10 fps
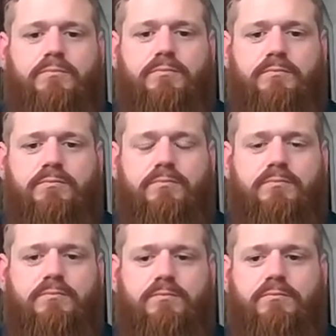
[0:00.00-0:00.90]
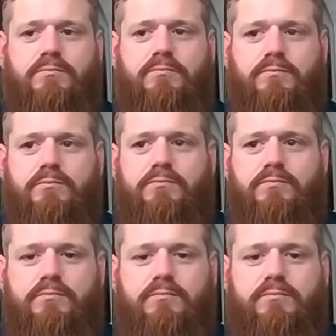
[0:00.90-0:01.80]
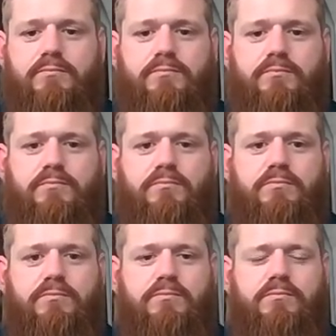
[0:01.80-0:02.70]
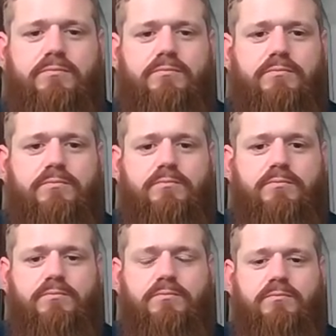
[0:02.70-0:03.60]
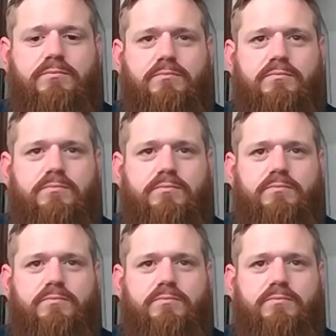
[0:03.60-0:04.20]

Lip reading: (silent)